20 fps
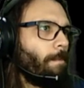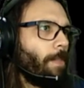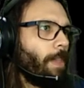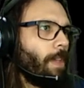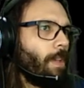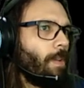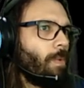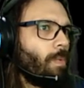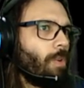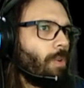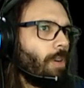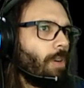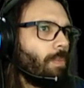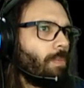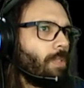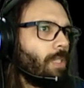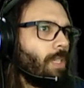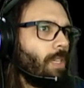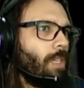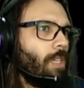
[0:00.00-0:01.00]
and
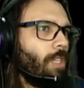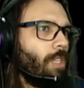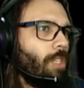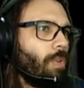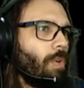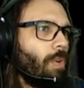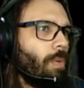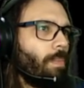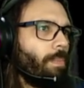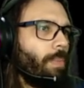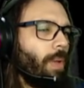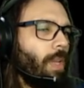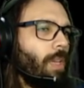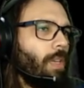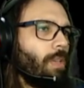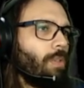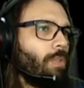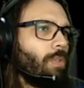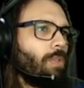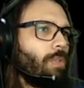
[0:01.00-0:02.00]
robs the initial
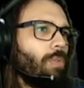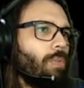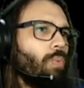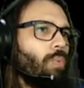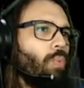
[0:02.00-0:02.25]
companions